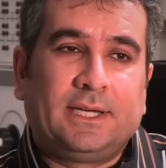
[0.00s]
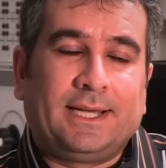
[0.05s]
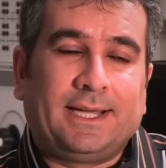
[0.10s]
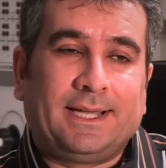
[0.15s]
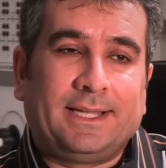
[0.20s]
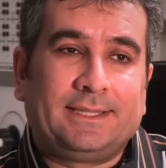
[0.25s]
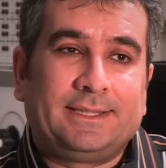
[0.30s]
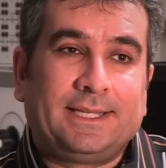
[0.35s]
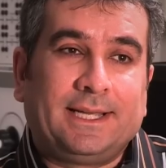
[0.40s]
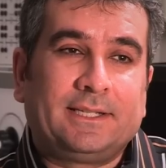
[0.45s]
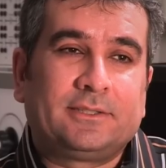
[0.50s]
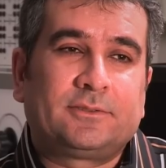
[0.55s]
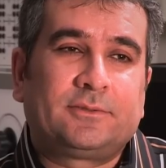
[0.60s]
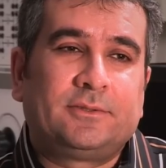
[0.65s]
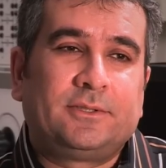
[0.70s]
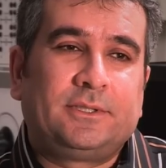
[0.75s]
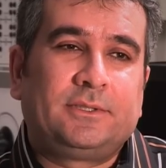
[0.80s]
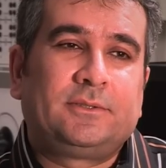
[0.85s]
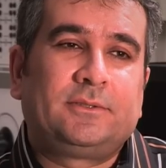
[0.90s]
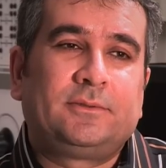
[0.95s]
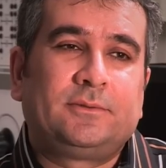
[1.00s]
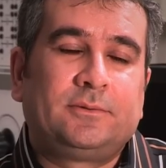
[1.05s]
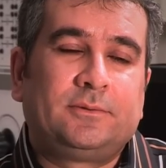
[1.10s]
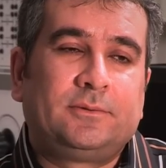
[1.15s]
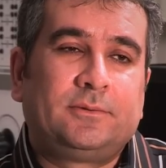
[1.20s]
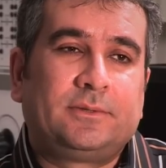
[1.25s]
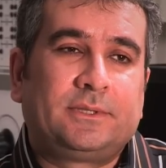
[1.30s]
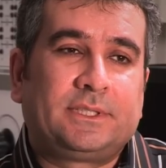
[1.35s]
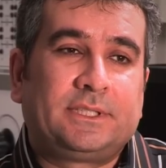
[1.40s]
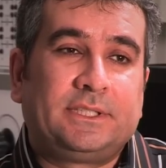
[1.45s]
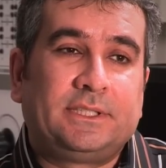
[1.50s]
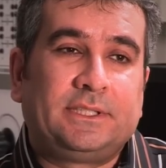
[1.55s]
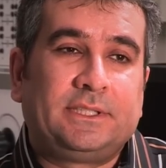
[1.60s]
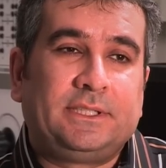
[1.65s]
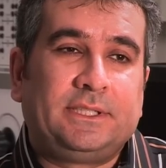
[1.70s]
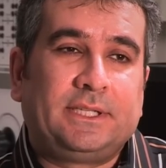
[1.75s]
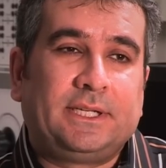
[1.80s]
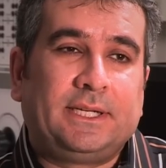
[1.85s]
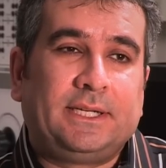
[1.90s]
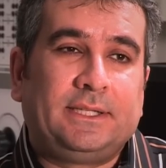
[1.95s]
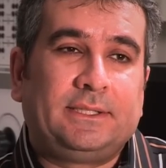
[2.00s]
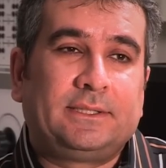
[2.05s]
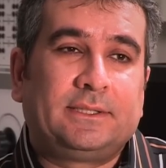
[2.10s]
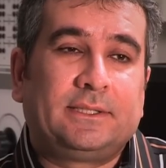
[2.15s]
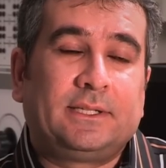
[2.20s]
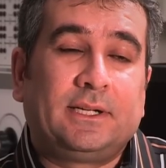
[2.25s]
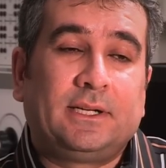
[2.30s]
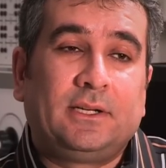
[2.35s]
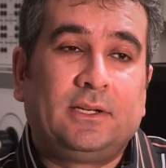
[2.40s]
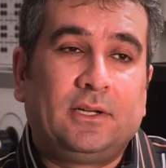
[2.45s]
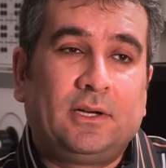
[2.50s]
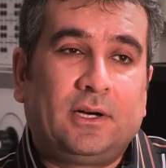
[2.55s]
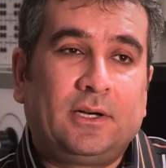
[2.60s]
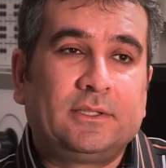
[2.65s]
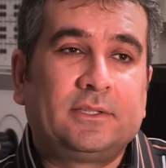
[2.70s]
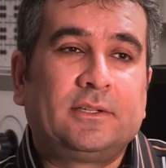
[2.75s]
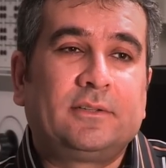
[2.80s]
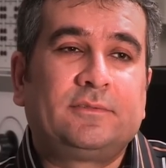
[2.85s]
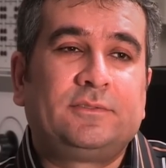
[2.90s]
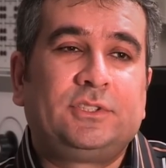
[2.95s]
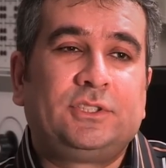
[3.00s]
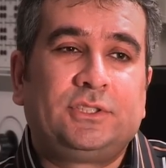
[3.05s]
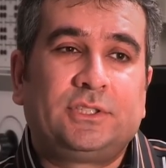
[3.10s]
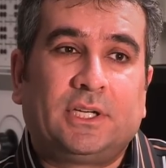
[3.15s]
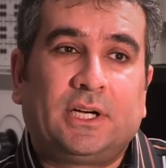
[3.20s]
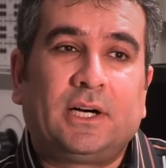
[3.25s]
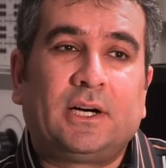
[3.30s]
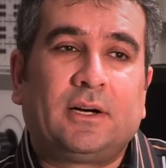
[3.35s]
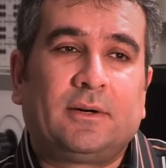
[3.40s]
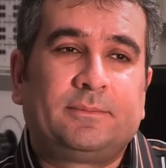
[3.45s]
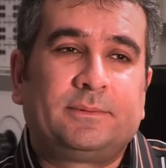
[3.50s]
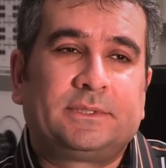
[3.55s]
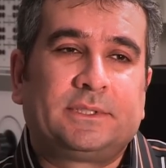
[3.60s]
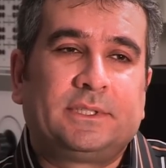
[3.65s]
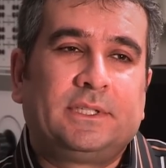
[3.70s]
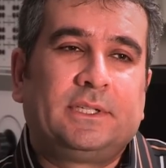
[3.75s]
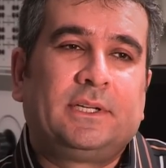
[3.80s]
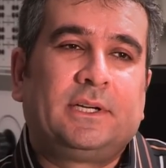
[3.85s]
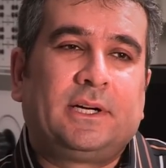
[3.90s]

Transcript: And that's going to create a lot of jobs,